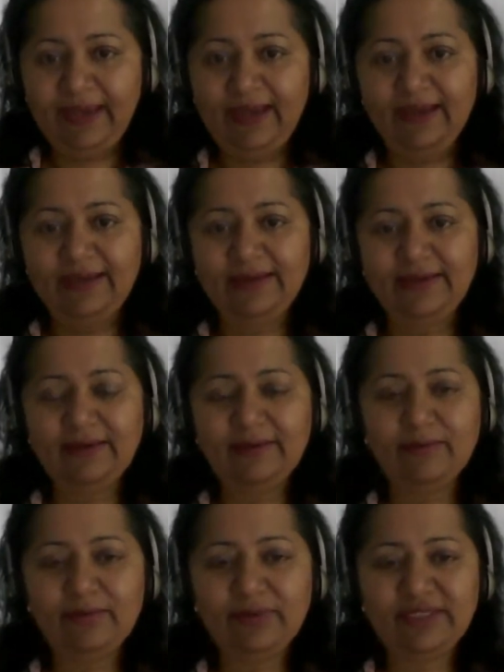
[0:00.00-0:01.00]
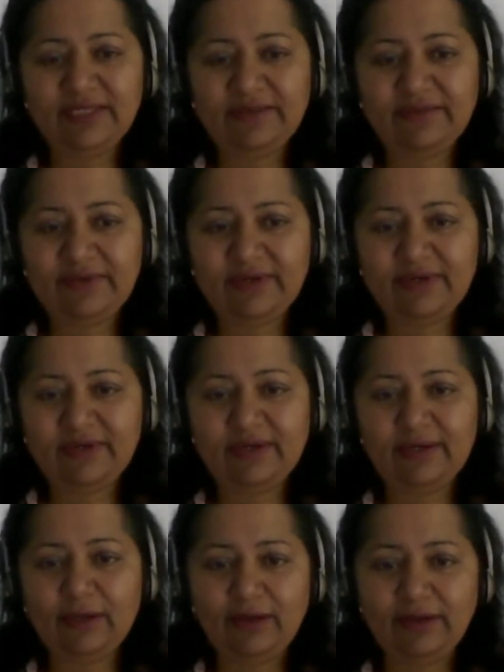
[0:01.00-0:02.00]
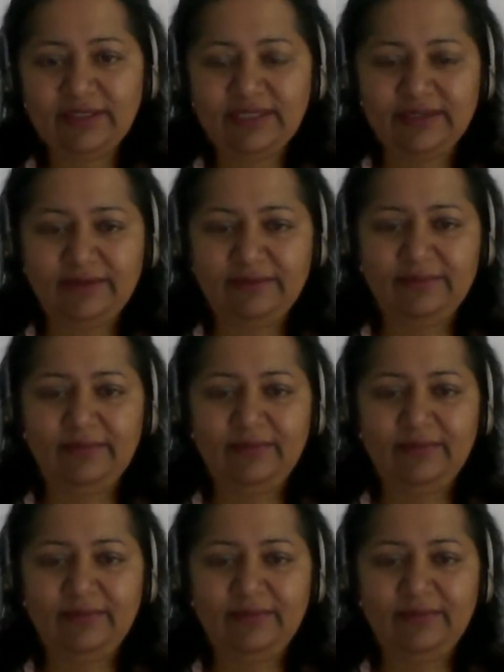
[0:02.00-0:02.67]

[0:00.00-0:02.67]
and whatever long-term